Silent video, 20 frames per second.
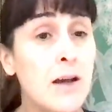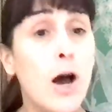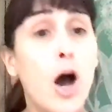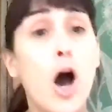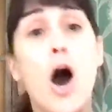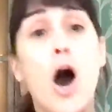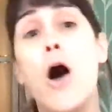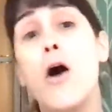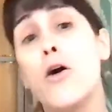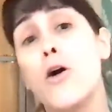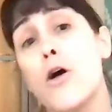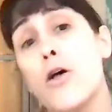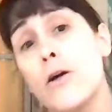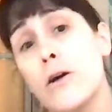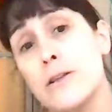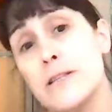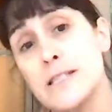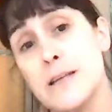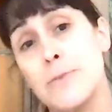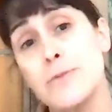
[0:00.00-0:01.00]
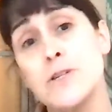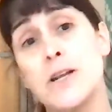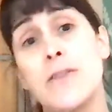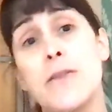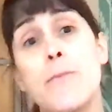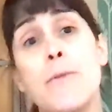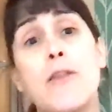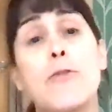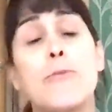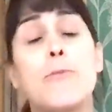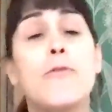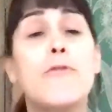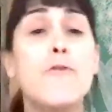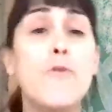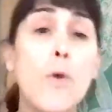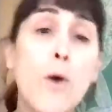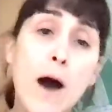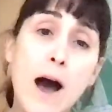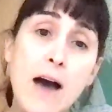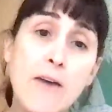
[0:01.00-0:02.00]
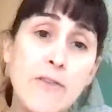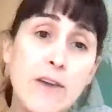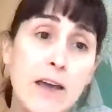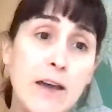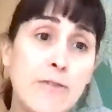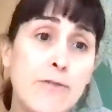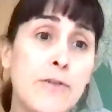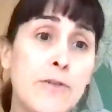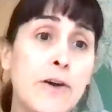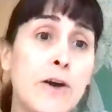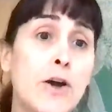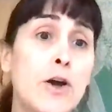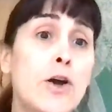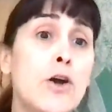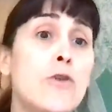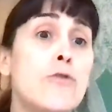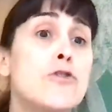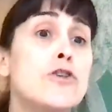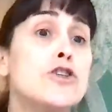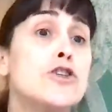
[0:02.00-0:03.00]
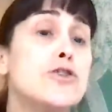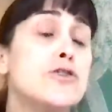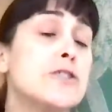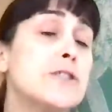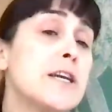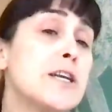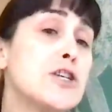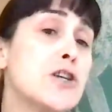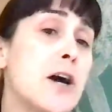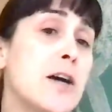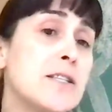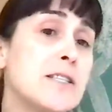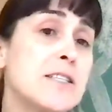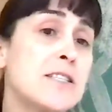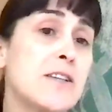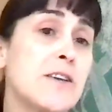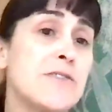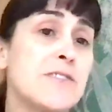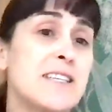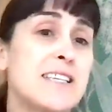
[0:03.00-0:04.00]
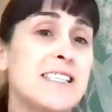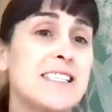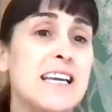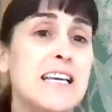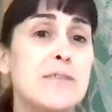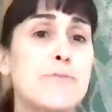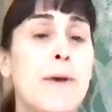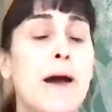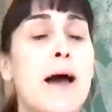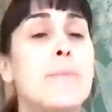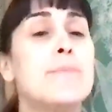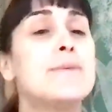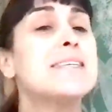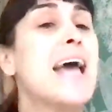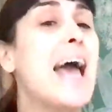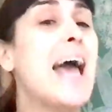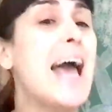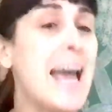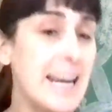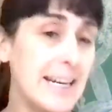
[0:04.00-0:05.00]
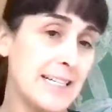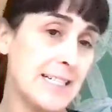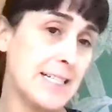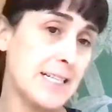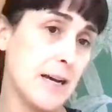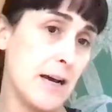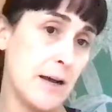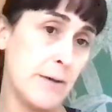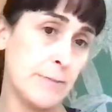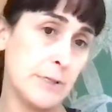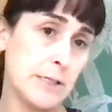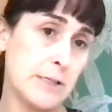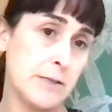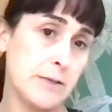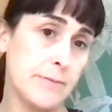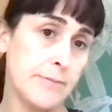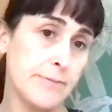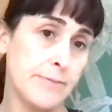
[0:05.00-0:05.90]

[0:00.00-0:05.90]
alcohol consumption in the month before IVF reduced their chances of success by up to 8 times.